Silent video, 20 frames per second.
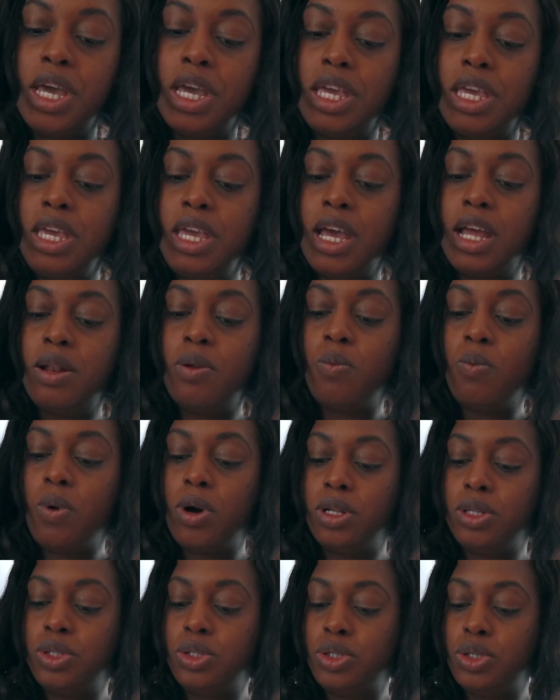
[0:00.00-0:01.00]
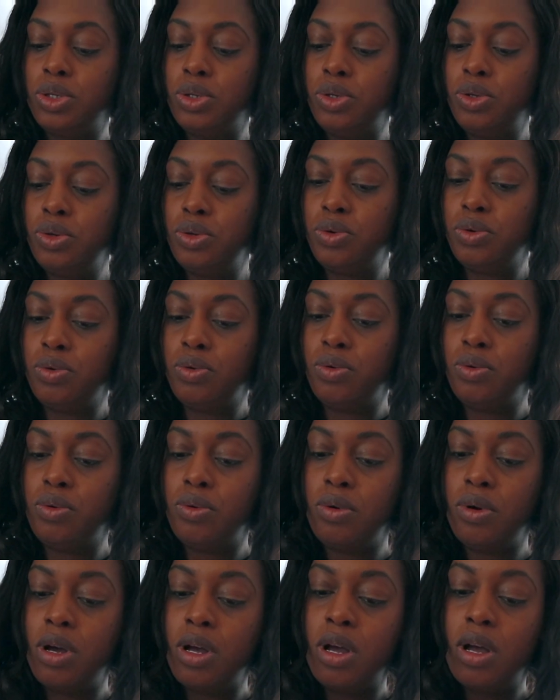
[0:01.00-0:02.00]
yet what to do.